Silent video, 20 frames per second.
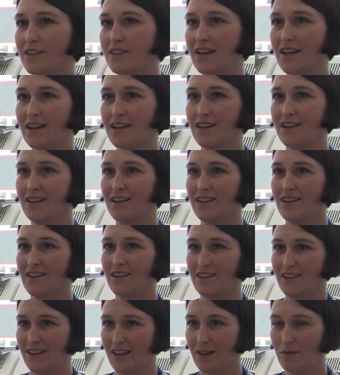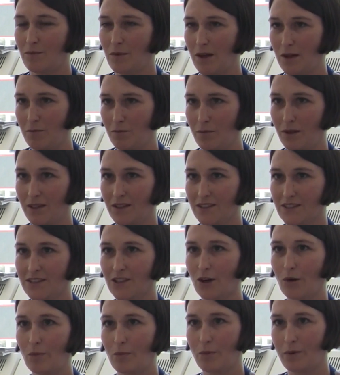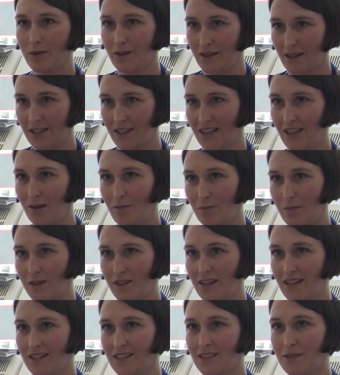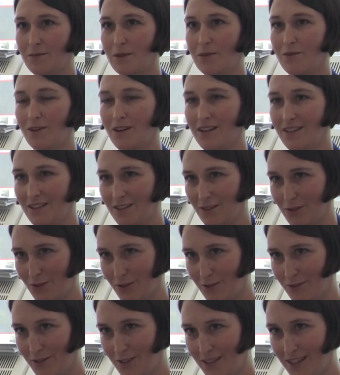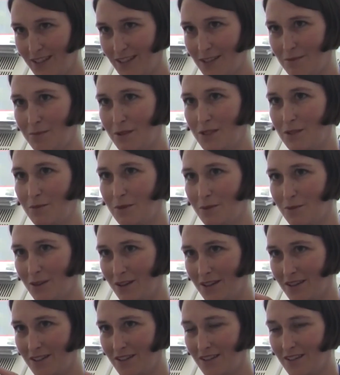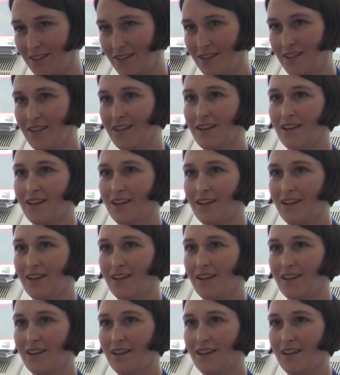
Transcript: that it builds up and that bit has to be right in order for the next bit to be right, and